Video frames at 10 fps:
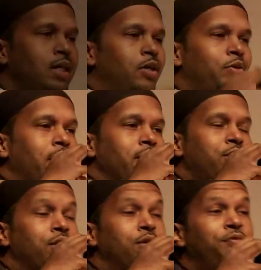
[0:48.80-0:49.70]
Okay,
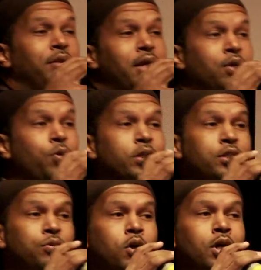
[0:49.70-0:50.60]
so forget
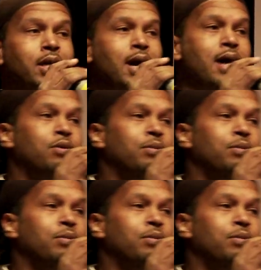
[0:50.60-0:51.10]
Quentin Walcott.